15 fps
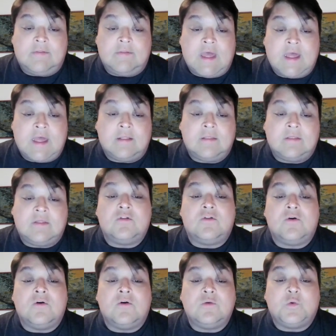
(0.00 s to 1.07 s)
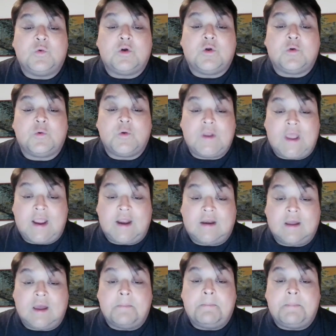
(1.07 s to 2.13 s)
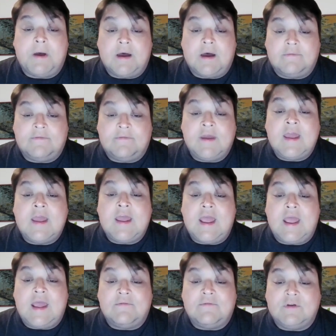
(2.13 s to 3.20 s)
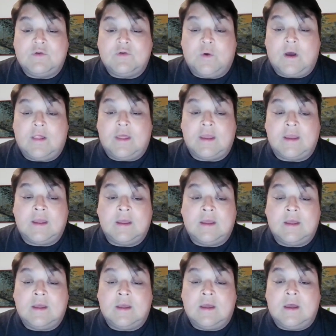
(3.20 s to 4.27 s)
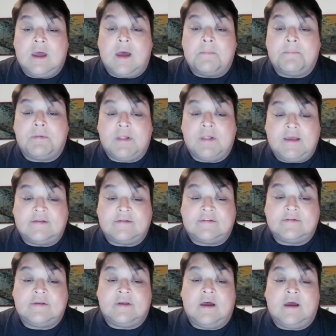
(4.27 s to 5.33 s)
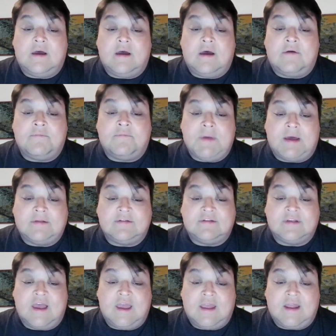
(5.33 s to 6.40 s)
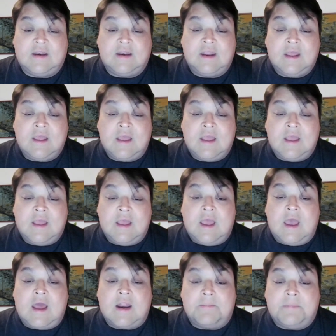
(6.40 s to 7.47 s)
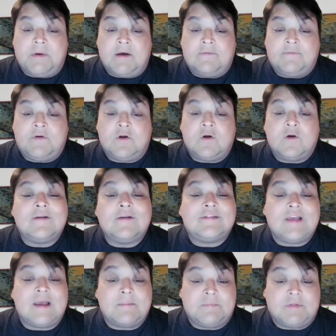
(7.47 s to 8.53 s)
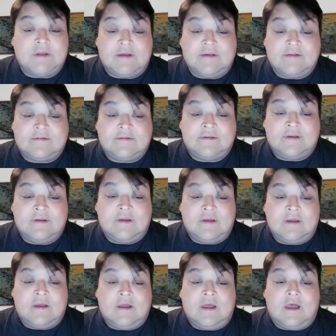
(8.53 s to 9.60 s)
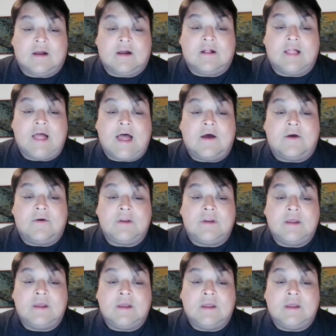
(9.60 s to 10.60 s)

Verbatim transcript: Then the Lord will create above every dwelling a place of Mount Zion, and above her assemblies cloud